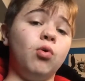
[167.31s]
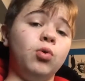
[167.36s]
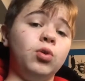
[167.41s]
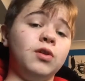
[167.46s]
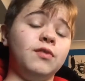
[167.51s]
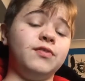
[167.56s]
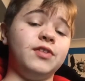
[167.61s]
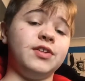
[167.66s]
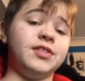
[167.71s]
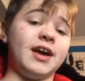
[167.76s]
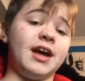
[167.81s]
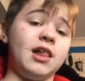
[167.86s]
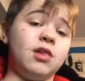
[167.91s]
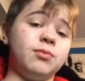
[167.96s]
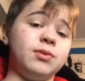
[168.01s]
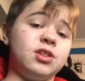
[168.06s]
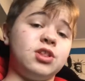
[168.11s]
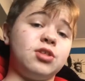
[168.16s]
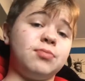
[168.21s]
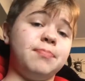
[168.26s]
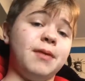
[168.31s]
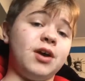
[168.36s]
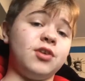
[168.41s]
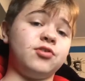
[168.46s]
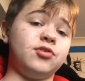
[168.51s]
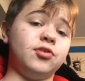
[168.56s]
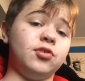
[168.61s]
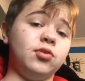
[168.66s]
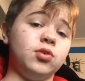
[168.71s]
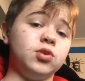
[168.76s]
all of these are Halloween
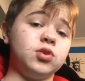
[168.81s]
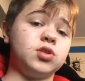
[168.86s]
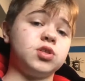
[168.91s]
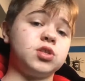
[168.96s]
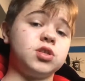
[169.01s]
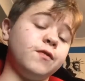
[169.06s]
specials.